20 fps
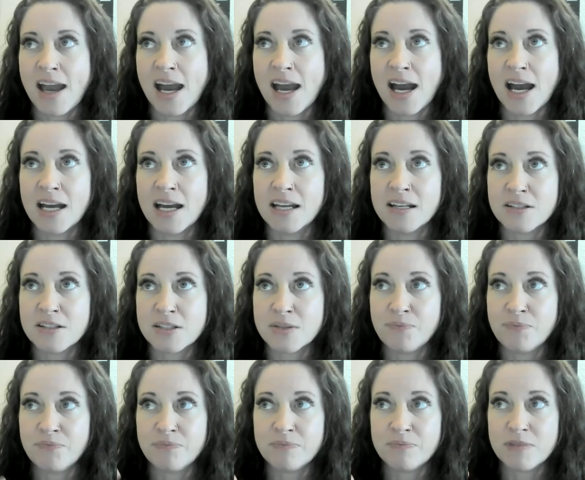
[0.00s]

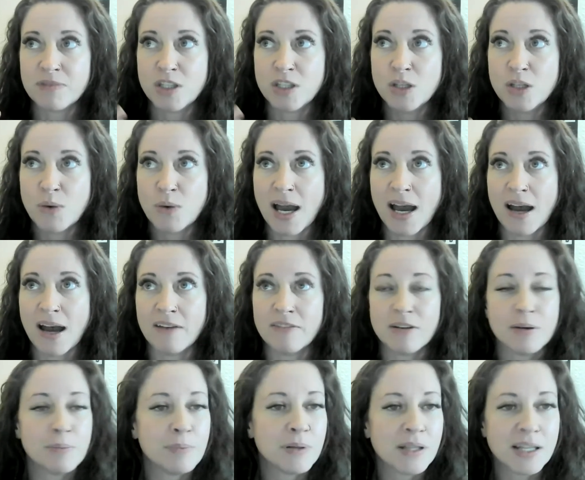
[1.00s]
and you
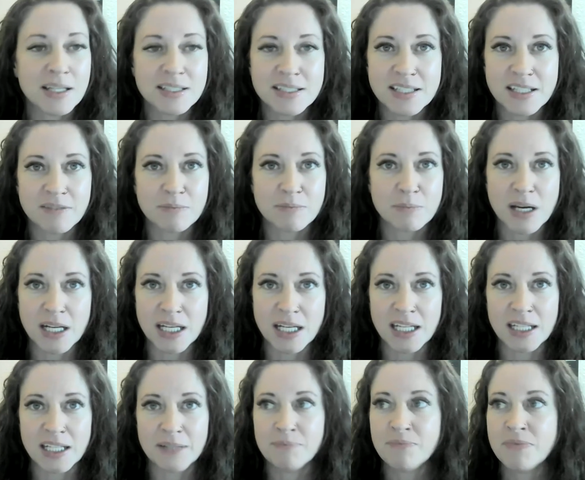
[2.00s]
have plenty of
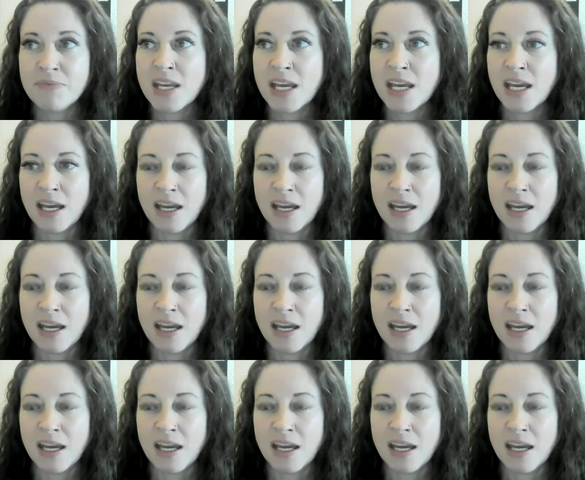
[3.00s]
money